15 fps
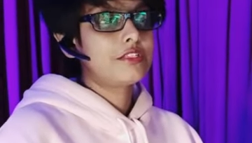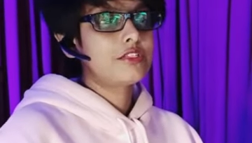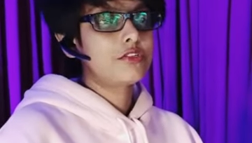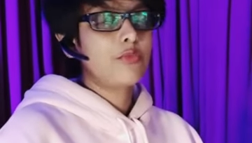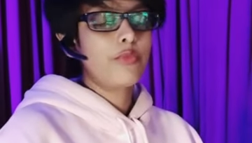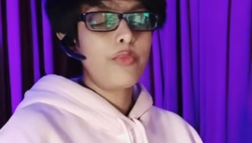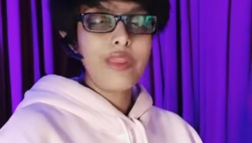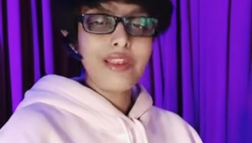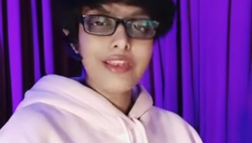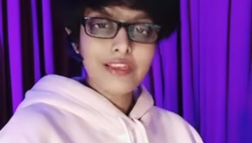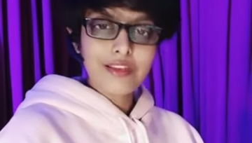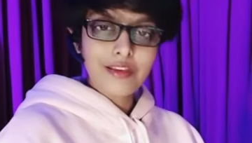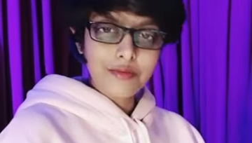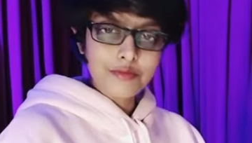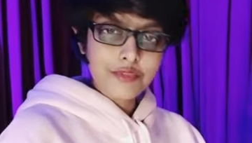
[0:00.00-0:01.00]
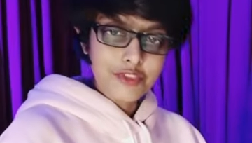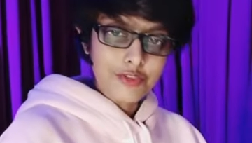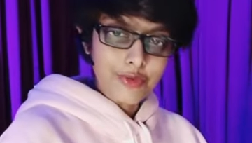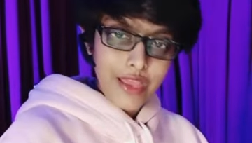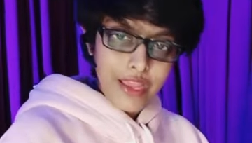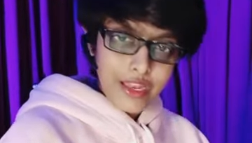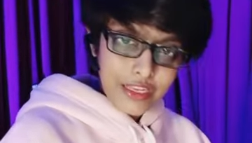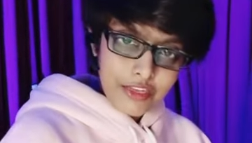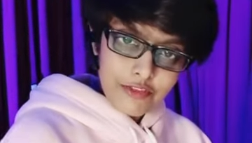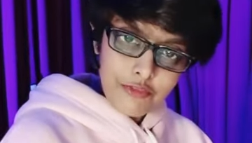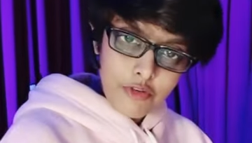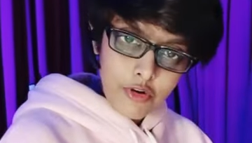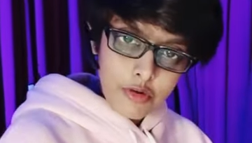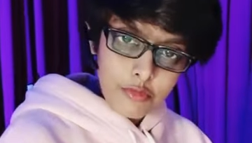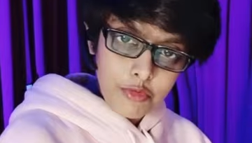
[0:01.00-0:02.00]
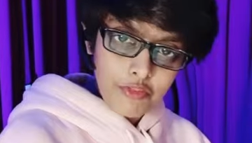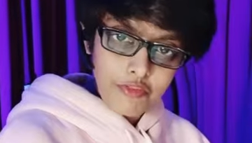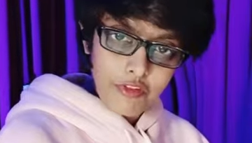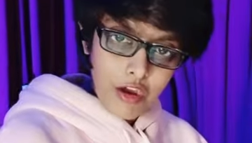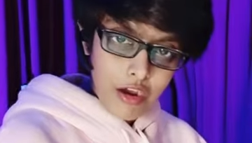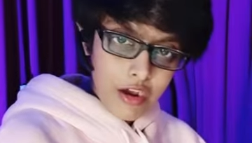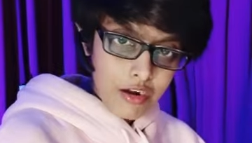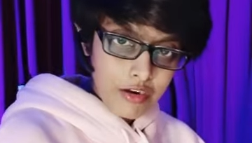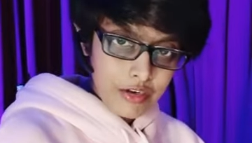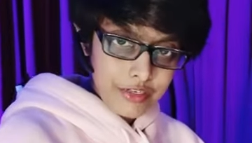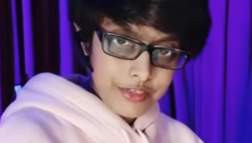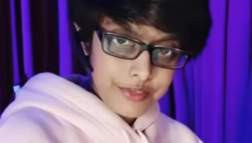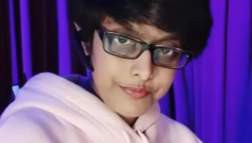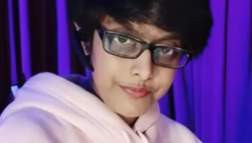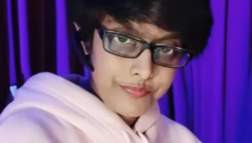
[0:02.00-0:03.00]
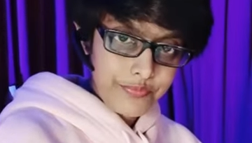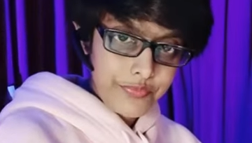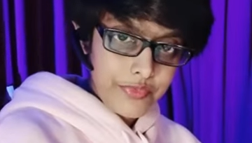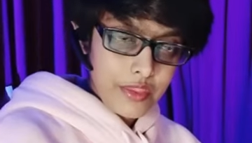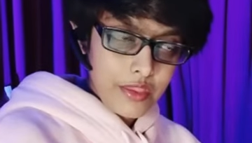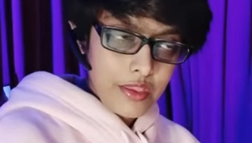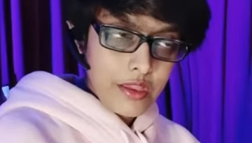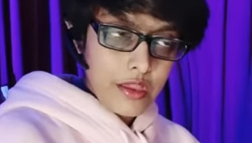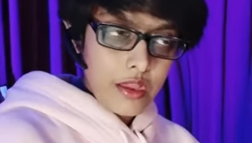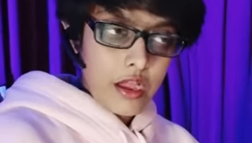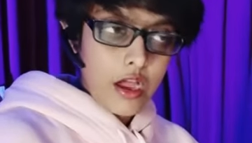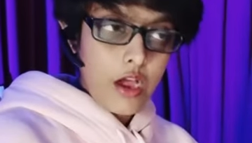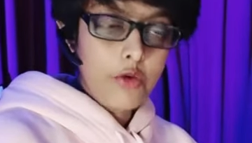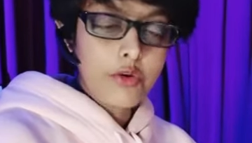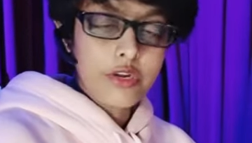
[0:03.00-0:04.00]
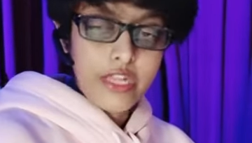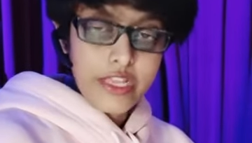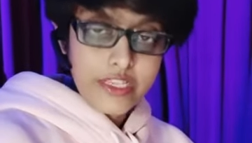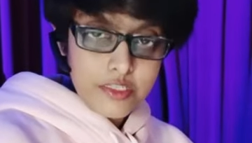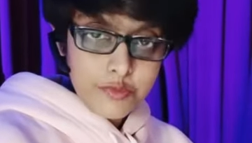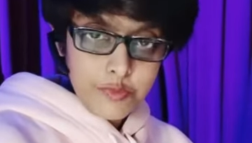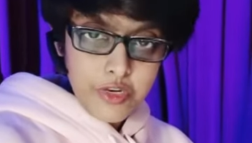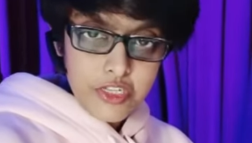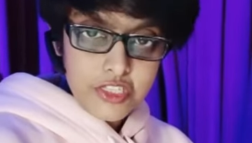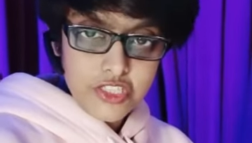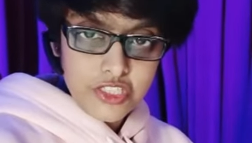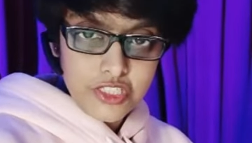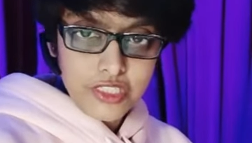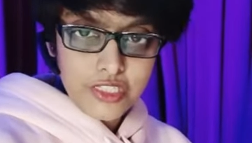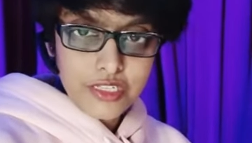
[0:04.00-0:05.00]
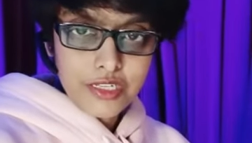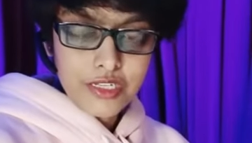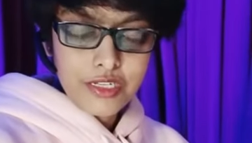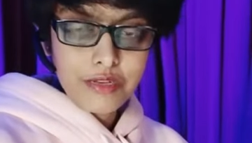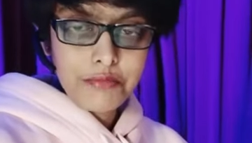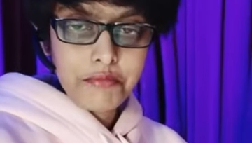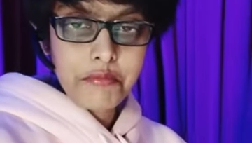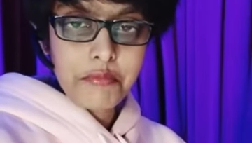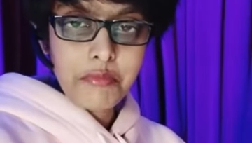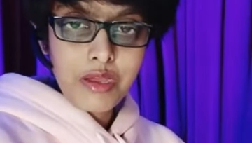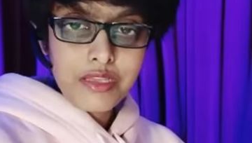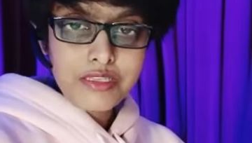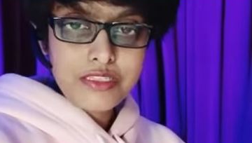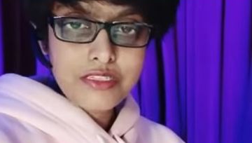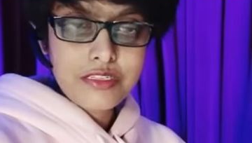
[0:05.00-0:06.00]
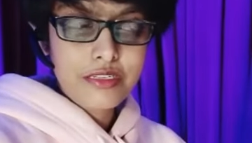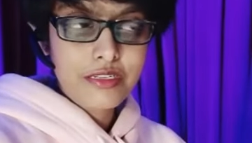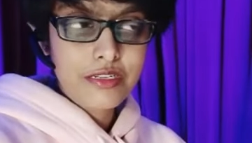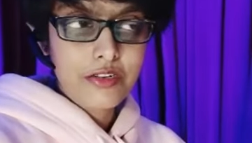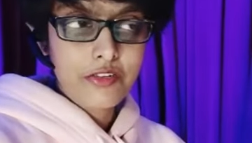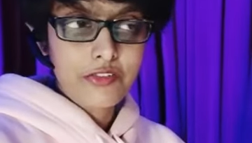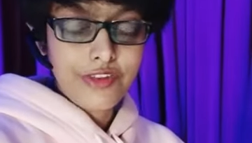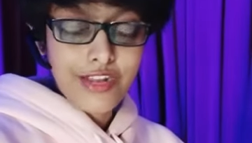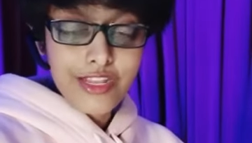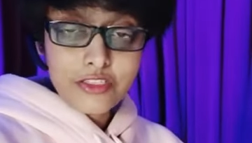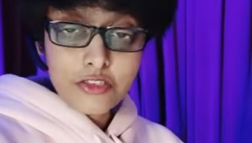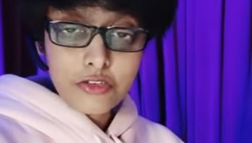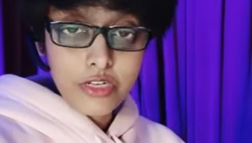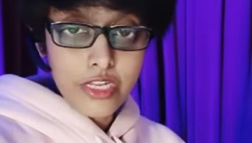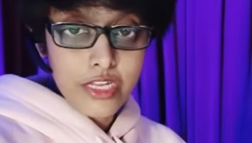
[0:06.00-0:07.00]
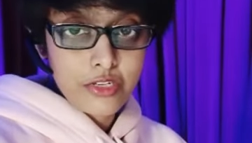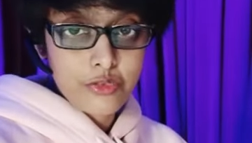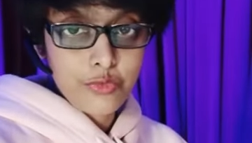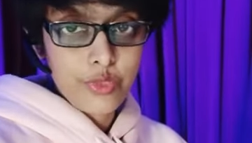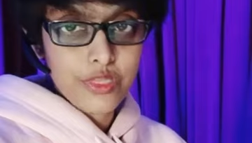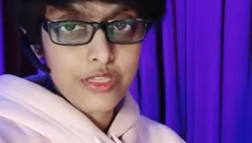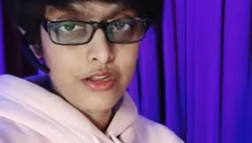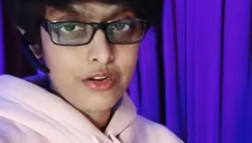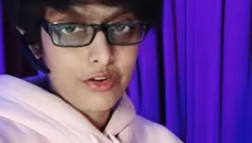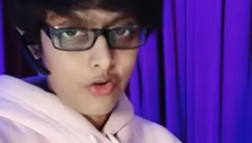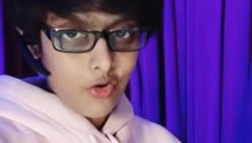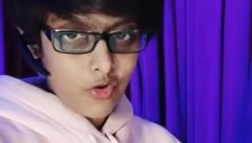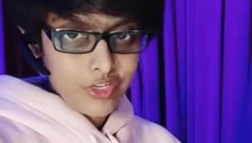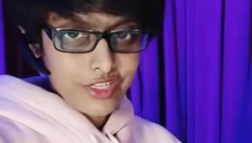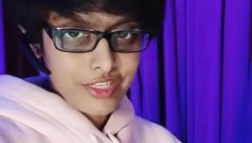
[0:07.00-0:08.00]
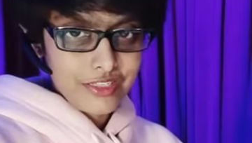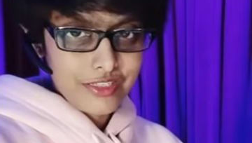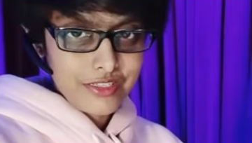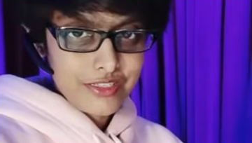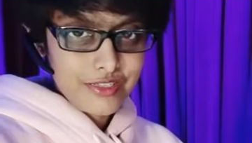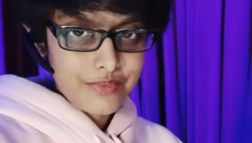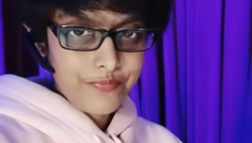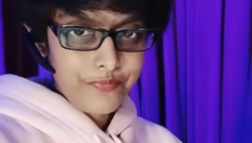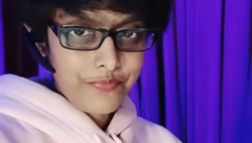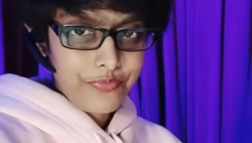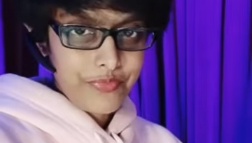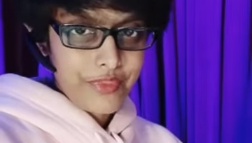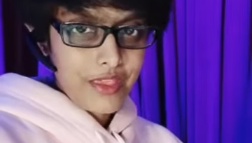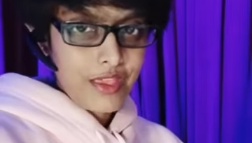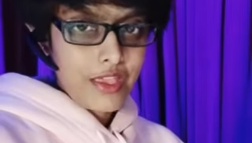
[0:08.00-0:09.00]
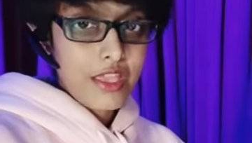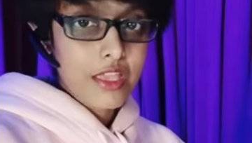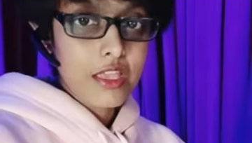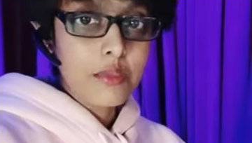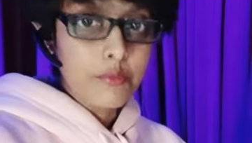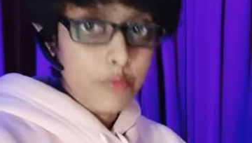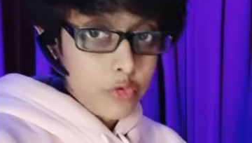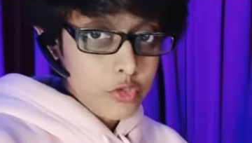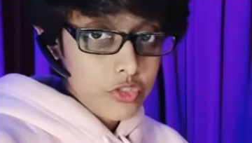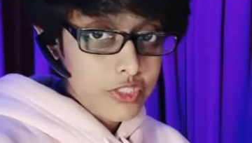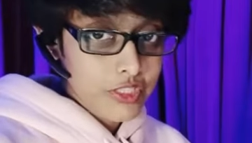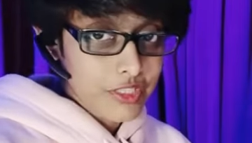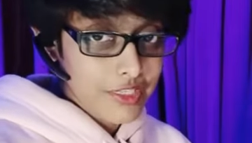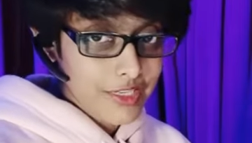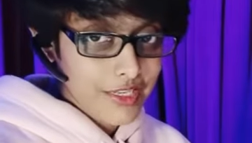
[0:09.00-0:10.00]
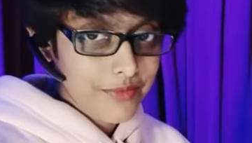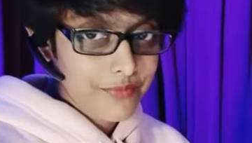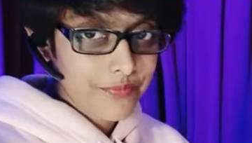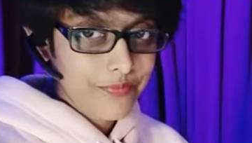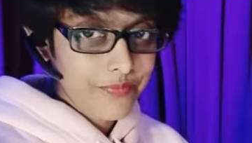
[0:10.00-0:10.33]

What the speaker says: So when it comes to any form of art, our expression must resonate with our audience emotionally.